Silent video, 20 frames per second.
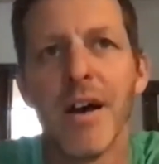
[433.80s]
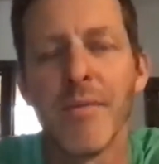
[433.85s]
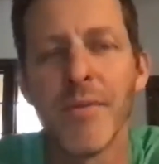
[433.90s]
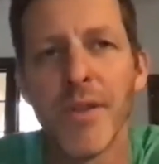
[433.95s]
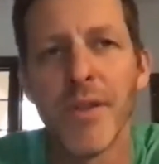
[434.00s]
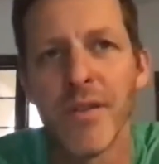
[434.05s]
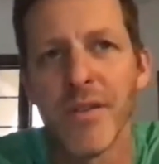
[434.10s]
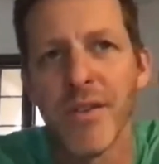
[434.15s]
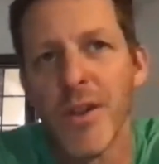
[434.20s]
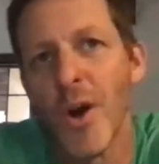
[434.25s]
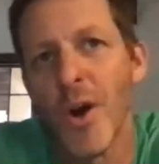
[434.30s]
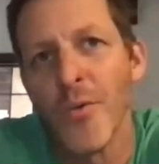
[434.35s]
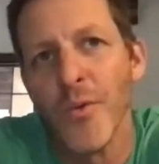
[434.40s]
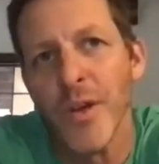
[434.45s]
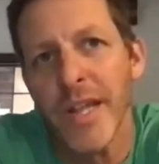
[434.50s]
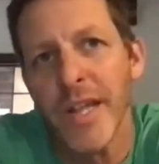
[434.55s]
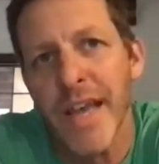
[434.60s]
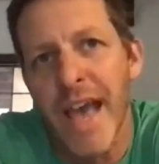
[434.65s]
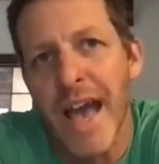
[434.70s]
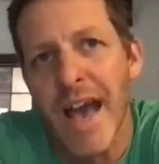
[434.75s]
you don't
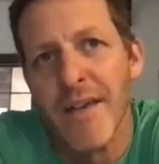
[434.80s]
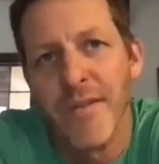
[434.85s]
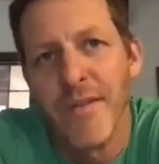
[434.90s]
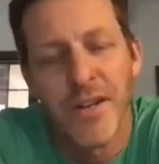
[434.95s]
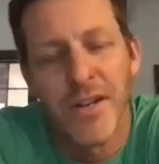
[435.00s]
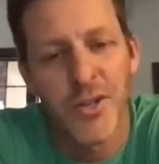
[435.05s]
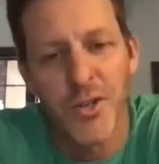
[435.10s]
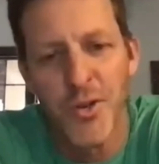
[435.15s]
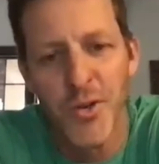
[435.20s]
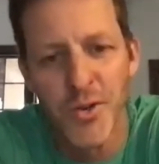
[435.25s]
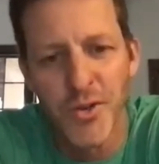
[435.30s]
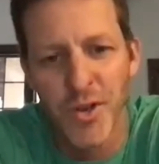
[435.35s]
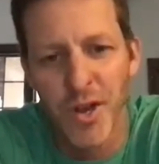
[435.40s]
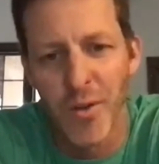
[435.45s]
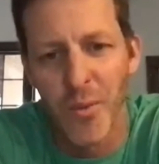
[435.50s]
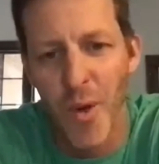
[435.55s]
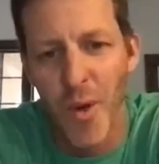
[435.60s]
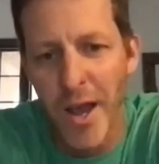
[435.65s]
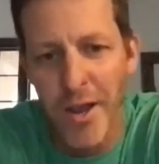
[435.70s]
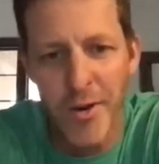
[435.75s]
really have an excuse
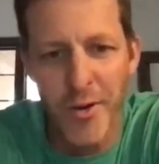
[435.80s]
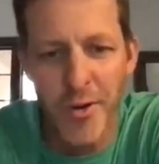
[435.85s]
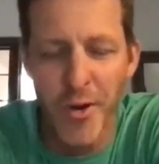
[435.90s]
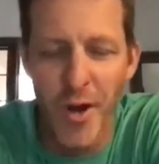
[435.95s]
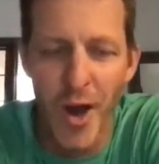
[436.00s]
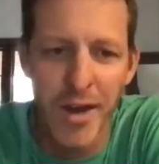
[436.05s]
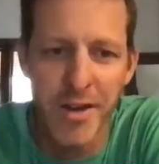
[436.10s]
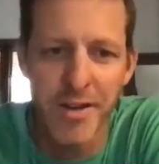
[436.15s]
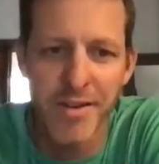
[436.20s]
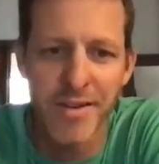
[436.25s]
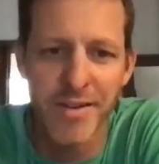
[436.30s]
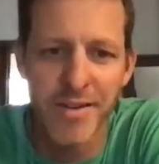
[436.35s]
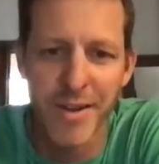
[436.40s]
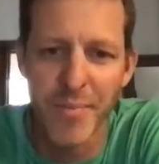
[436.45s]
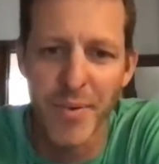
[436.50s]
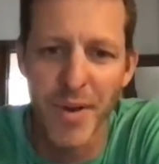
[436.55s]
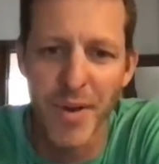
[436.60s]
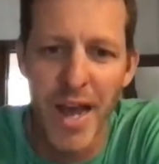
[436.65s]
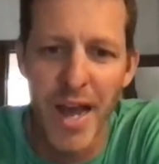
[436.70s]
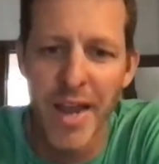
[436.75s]
on why you're not
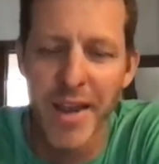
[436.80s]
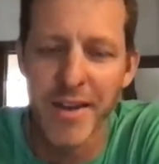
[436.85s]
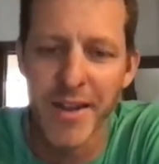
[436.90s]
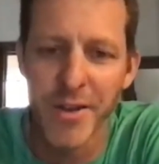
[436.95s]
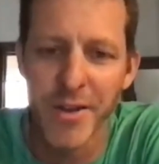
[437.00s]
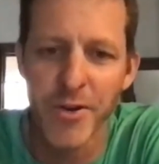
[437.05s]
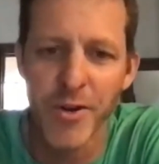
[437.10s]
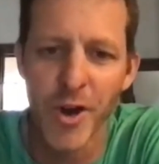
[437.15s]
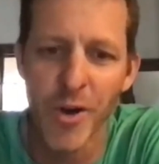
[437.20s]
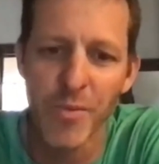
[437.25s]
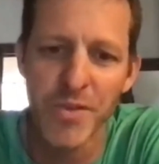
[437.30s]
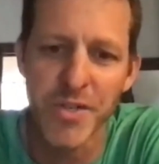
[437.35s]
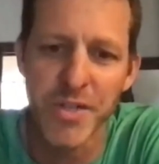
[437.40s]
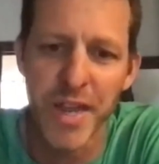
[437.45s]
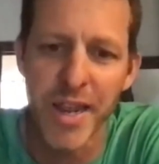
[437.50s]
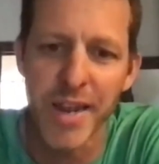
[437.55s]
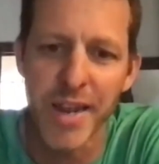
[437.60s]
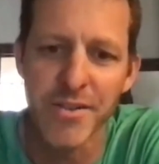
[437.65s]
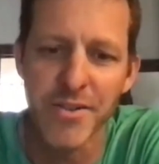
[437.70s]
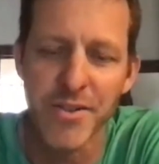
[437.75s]
compliant in your home
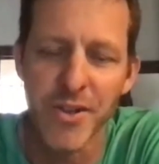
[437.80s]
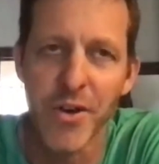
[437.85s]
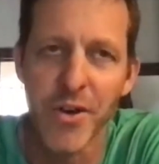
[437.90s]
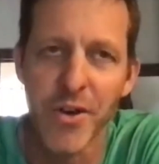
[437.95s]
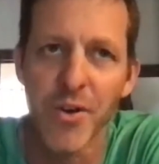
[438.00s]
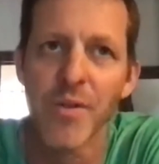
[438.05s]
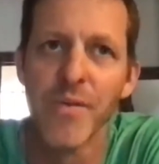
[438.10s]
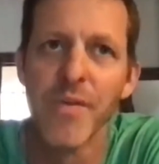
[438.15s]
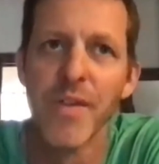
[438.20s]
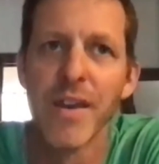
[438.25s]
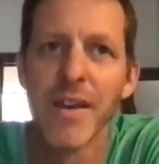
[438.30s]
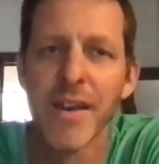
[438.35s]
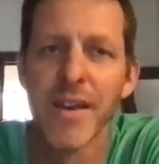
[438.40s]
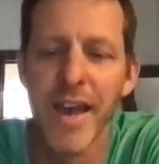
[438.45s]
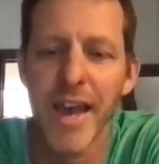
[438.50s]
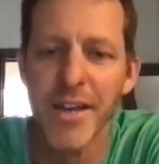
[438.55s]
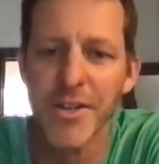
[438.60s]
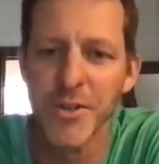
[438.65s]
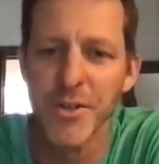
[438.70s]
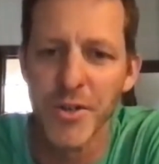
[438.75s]
state. So
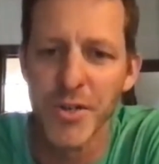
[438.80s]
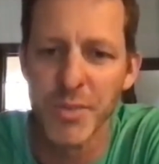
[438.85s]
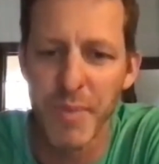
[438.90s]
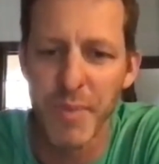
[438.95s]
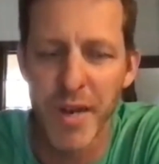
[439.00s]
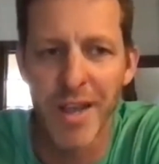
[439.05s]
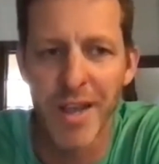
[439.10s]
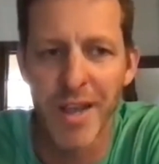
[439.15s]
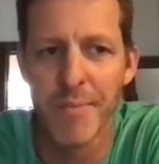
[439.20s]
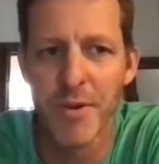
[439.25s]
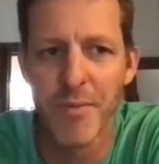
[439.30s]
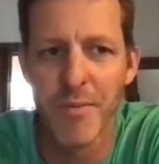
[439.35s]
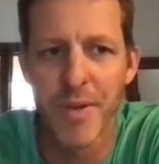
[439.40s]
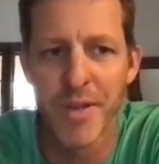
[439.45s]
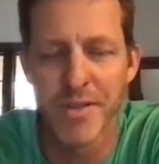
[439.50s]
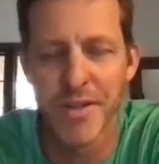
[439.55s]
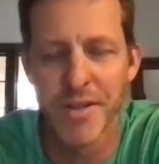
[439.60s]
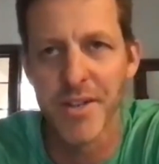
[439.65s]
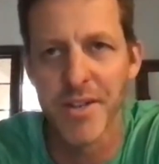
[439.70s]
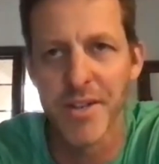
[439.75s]
as you're spinning up your
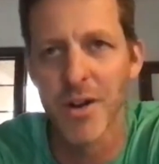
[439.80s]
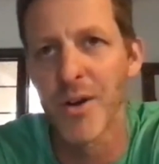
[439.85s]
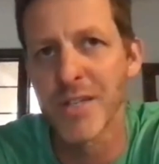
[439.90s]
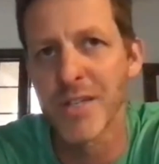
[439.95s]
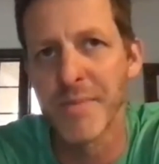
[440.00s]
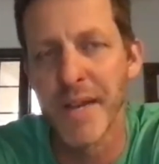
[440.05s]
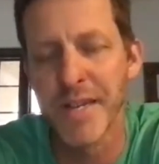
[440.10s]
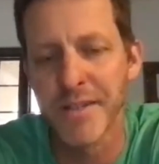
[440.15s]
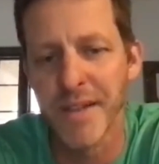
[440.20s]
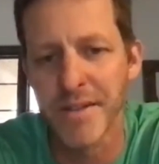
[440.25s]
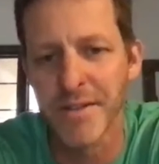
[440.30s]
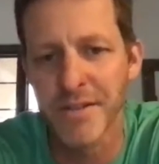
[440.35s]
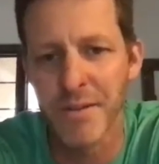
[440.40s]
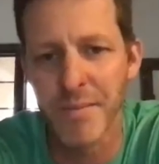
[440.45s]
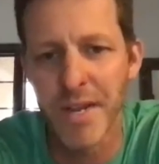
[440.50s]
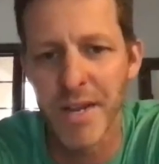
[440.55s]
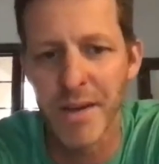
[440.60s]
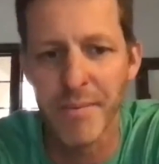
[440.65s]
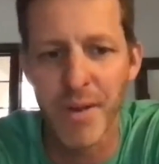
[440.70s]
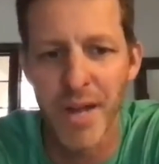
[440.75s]
business, it always makes sense to
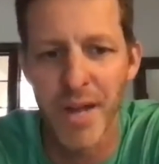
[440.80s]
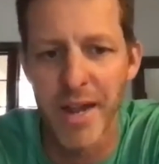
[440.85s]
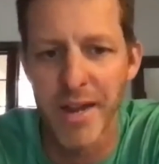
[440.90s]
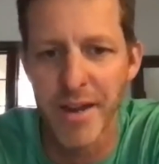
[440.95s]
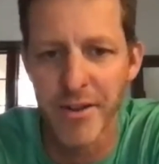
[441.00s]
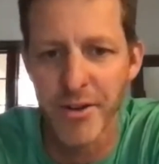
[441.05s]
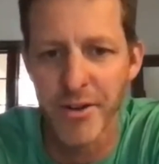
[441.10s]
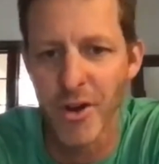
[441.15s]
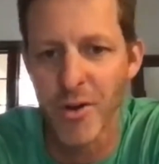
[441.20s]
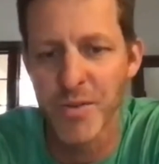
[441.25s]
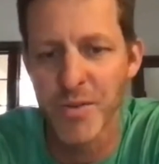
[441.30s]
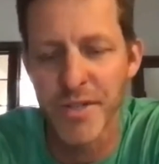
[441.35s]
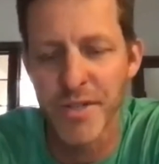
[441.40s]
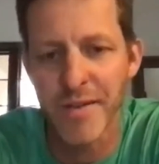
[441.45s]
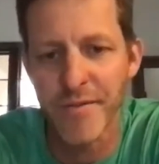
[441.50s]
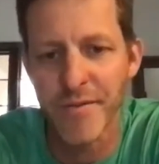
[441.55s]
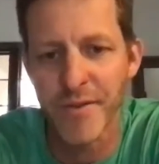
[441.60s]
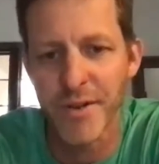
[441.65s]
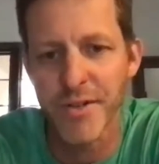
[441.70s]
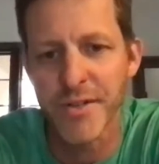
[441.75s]
be compliant in your home
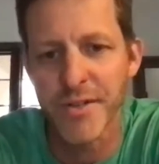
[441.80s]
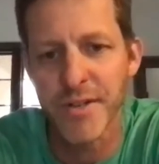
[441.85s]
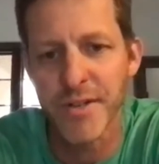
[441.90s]
state first.